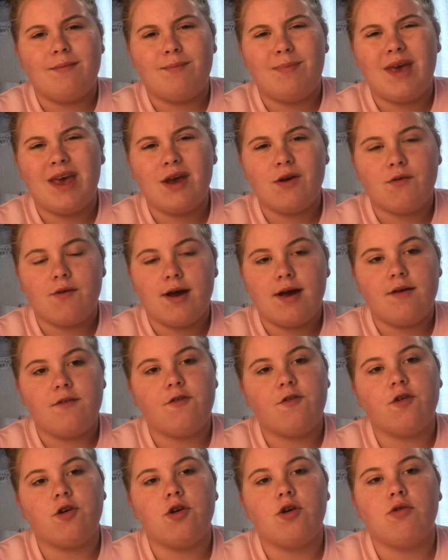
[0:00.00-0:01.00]
pink
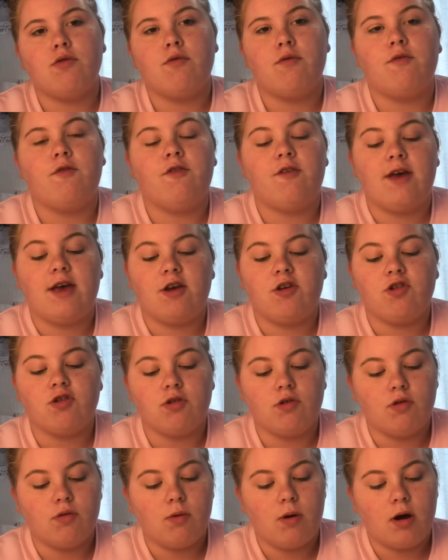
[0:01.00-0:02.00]
grapefruit
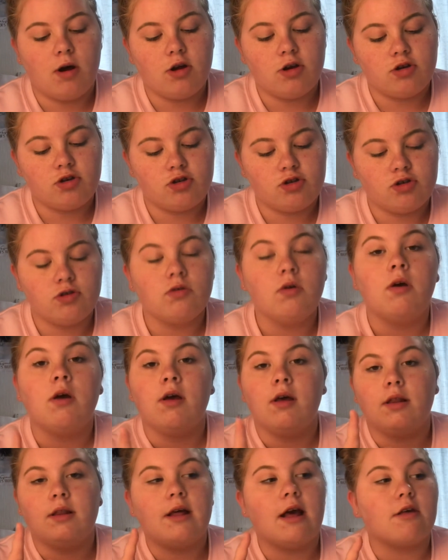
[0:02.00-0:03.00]
facial wash.
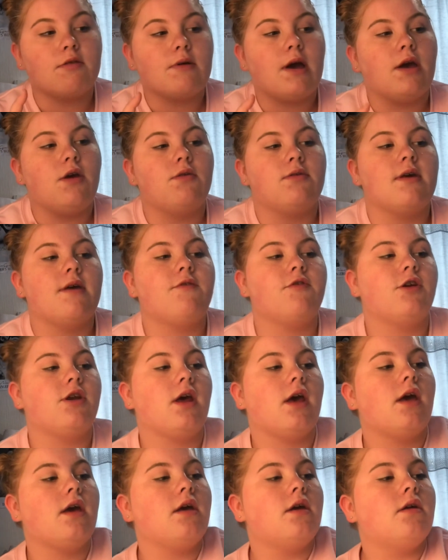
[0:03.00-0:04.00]
That's what I use every
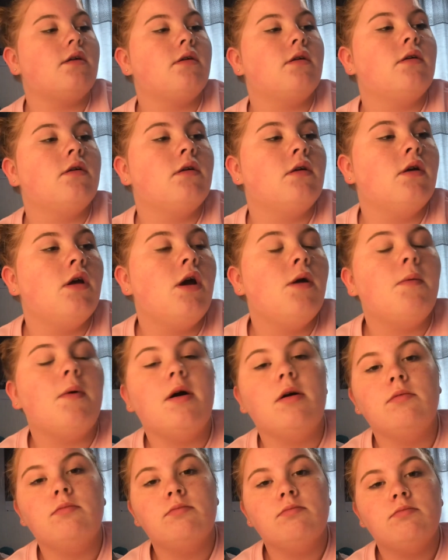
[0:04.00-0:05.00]
day.
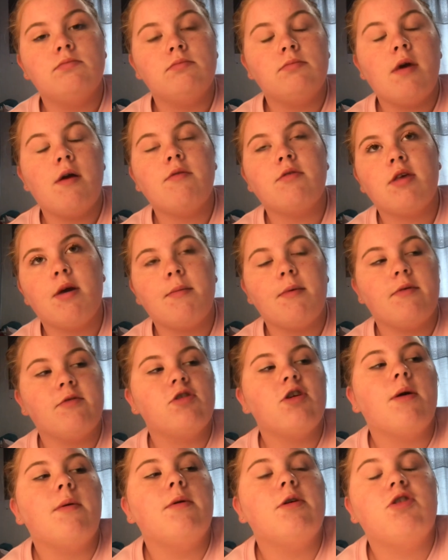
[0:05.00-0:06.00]
Well, every time I have a
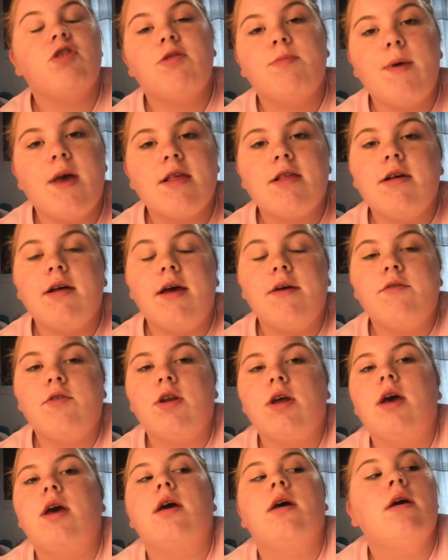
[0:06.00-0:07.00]
shower, which is basically every
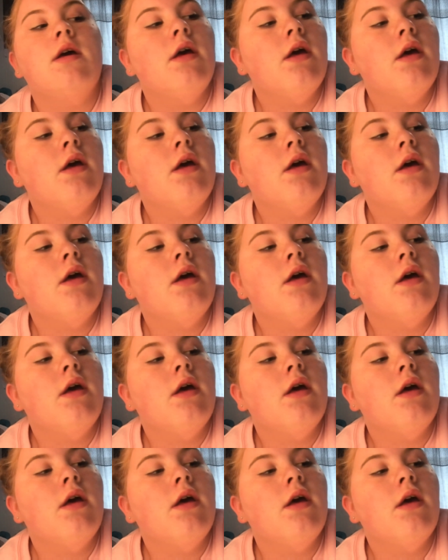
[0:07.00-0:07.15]
day.